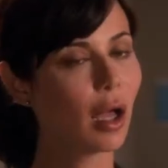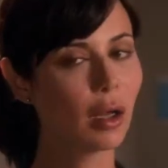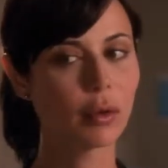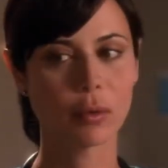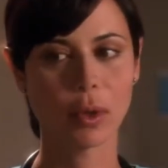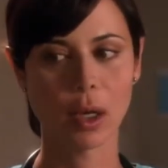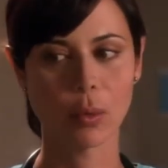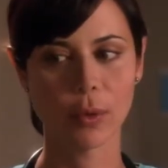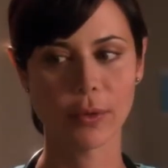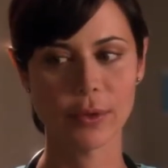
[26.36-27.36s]
Oh, uh,
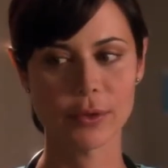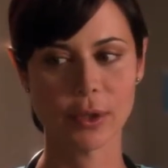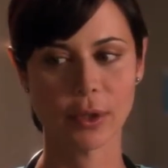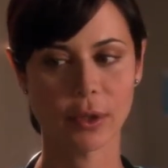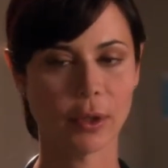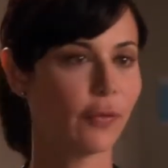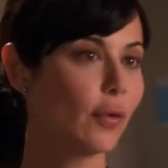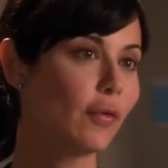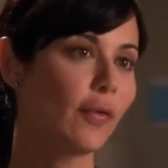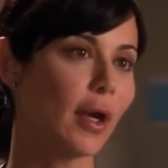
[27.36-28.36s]
well, there's a, a
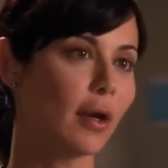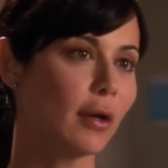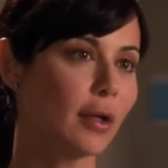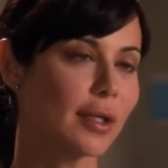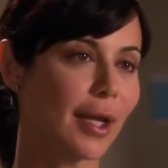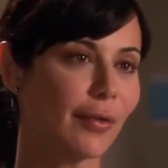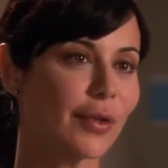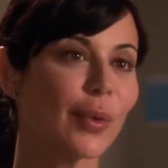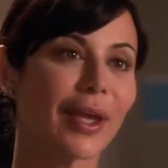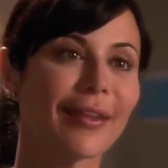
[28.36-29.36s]
food fair in town
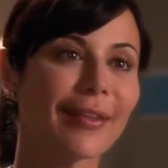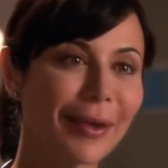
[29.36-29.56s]
this weekend.